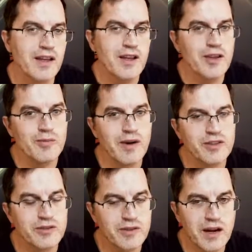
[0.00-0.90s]
You might
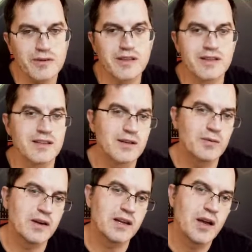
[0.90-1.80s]
route it in the
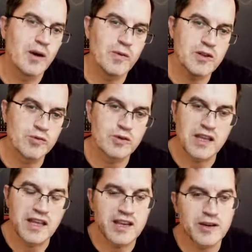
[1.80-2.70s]
way which would
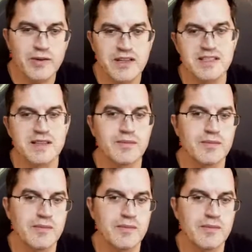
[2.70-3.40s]
increase the